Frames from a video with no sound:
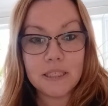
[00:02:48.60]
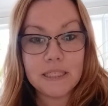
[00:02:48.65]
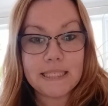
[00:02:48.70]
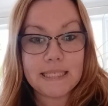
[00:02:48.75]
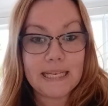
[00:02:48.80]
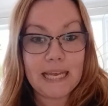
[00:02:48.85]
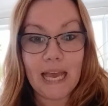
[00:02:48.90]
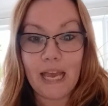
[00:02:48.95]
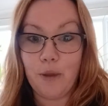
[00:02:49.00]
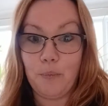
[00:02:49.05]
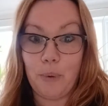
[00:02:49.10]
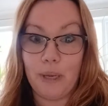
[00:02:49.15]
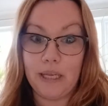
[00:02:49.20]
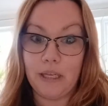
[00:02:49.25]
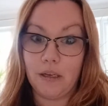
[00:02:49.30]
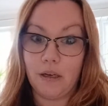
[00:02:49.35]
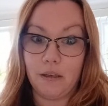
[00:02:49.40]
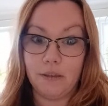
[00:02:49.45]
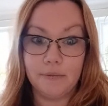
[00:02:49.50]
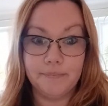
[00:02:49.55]
DK
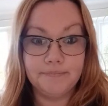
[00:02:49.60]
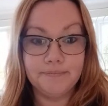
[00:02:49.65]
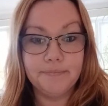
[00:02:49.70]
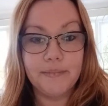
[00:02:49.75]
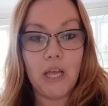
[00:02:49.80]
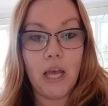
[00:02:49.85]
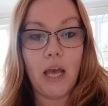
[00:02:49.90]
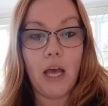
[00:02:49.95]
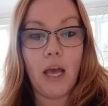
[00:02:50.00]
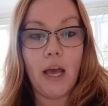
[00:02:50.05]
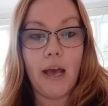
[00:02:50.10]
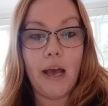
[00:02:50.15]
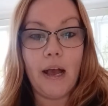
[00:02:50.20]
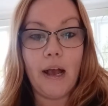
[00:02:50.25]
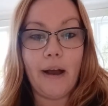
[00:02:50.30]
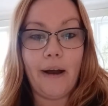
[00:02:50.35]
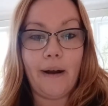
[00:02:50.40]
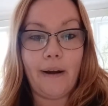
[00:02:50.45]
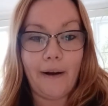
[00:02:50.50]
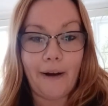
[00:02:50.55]
weight yarn.
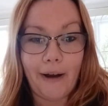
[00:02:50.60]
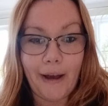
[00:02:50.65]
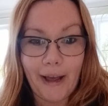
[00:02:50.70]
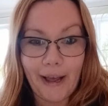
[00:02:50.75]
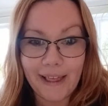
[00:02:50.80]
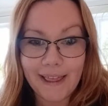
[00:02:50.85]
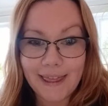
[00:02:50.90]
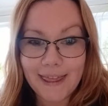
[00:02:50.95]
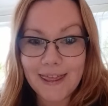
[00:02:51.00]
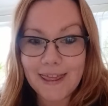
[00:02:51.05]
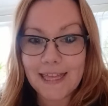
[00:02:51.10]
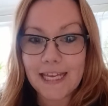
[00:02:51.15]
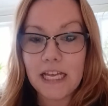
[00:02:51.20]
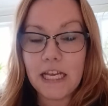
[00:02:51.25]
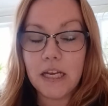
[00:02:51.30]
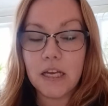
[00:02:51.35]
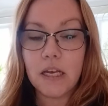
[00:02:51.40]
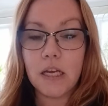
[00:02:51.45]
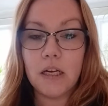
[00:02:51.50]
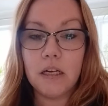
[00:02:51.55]
I
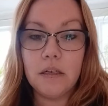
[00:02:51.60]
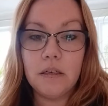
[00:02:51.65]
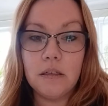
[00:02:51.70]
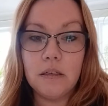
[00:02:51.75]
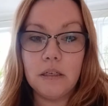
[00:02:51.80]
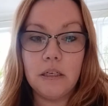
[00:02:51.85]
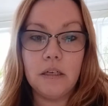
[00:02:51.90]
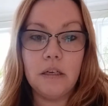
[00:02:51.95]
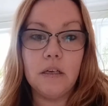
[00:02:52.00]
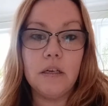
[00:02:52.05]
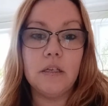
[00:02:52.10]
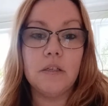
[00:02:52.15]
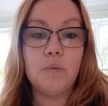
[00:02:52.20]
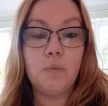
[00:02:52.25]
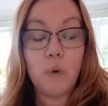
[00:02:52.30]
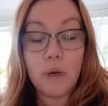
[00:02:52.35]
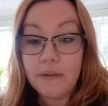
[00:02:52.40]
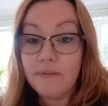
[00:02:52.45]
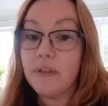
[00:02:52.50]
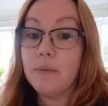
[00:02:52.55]
think, as
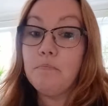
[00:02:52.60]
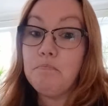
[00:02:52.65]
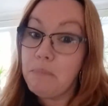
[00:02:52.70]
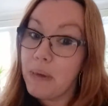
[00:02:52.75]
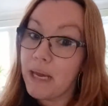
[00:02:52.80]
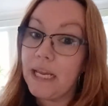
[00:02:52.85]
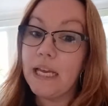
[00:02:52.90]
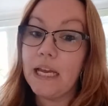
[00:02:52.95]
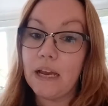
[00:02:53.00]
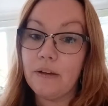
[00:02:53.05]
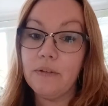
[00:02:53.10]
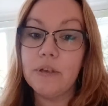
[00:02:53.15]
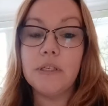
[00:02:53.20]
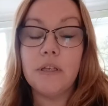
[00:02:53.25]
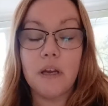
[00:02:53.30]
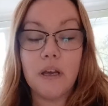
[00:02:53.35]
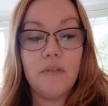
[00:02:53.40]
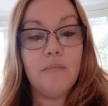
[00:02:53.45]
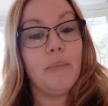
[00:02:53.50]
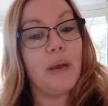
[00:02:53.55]
one of the many errors
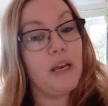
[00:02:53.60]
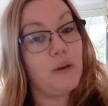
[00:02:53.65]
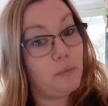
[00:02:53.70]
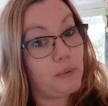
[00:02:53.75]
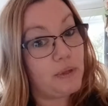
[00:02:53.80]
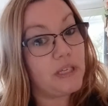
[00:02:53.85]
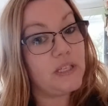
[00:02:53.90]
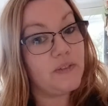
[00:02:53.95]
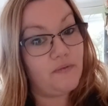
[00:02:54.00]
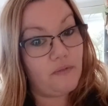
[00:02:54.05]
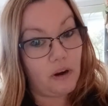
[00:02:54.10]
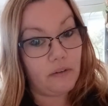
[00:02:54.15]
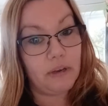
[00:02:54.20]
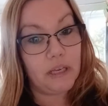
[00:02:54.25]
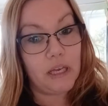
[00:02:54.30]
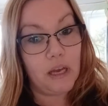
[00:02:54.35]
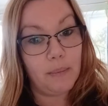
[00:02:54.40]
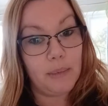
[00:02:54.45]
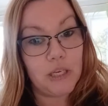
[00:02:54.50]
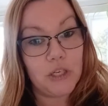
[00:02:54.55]
I have made with this very
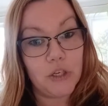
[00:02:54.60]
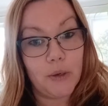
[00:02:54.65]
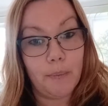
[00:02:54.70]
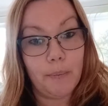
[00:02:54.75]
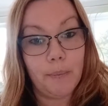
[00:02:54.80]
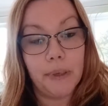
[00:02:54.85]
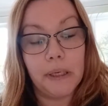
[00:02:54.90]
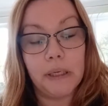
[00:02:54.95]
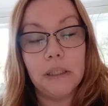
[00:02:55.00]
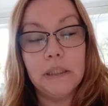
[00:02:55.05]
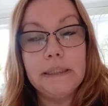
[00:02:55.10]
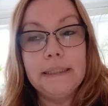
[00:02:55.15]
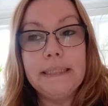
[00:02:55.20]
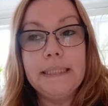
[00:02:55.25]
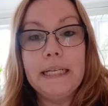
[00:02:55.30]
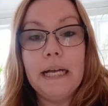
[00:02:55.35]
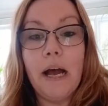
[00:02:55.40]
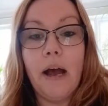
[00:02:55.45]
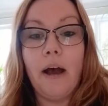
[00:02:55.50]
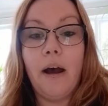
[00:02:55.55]
yummy jumper,
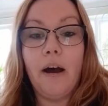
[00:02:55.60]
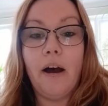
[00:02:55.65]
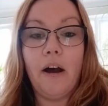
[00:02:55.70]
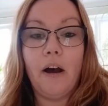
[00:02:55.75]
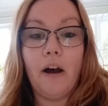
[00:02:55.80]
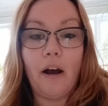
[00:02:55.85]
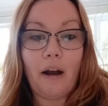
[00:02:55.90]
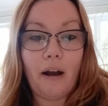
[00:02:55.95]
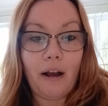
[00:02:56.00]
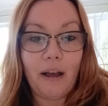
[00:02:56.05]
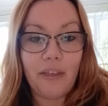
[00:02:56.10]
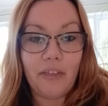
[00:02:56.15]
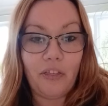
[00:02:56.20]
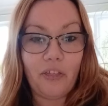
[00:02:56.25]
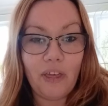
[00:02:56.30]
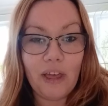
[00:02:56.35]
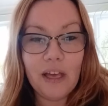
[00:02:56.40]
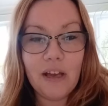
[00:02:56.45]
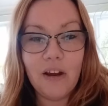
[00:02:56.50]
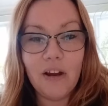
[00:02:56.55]
I
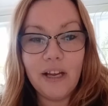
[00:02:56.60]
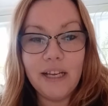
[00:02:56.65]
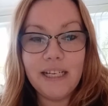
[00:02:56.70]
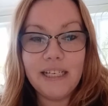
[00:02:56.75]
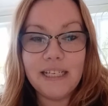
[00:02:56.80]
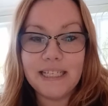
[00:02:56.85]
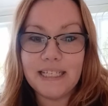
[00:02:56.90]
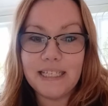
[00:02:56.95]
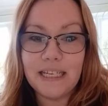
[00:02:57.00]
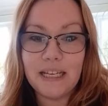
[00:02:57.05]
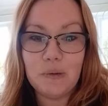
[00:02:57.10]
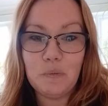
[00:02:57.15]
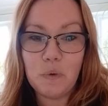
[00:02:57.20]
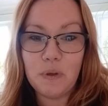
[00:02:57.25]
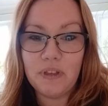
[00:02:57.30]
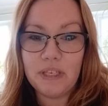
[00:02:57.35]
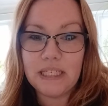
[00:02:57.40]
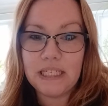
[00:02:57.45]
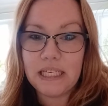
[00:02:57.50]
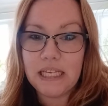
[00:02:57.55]
think I knit it
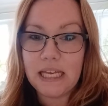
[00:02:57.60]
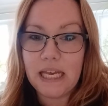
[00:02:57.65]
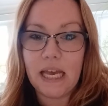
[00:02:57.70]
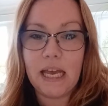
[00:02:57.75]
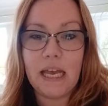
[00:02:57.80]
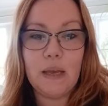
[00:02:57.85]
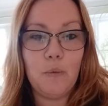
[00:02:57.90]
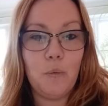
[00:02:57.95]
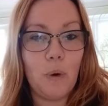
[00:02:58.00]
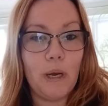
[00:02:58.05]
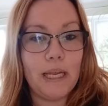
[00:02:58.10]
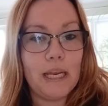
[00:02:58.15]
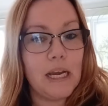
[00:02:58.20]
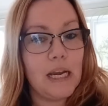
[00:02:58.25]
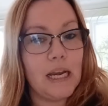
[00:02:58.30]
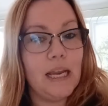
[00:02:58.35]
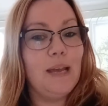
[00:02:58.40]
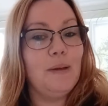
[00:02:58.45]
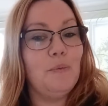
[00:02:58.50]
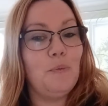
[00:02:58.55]
with DK weight
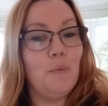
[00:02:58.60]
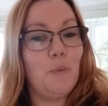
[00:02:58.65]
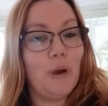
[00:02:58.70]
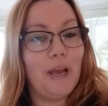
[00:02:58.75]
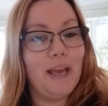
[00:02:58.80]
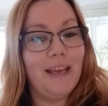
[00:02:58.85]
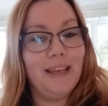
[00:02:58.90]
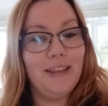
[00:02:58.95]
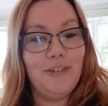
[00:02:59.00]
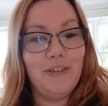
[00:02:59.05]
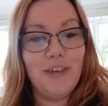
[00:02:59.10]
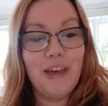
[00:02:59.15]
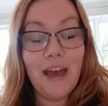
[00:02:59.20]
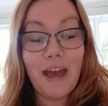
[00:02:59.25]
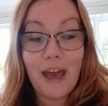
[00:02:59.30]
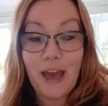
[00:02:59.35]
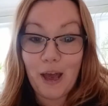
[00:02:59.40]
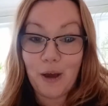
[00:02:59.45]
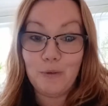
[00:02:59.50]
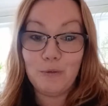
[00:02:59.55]
knit with
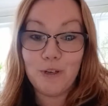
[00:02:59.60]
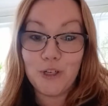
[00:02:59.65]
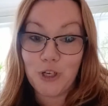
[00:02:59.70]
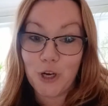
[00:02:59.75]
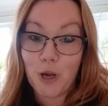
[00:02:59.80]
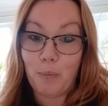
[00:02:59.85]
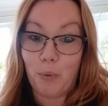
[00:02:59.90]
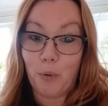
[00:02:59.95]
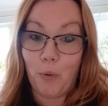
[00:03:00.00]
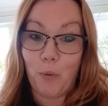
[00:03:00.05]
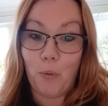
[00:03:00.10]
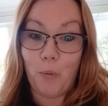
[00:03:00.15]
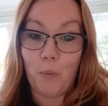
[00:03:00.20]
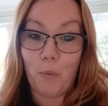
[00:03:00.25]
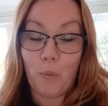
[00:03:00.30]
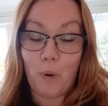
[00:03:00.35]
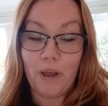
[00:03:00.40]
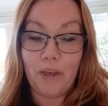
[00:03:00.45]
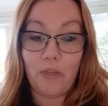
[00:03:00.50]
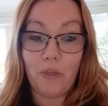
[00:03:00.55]
held double
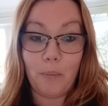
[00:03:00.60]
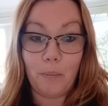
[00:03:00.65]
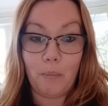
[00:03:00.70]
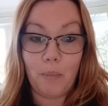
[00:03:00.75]
with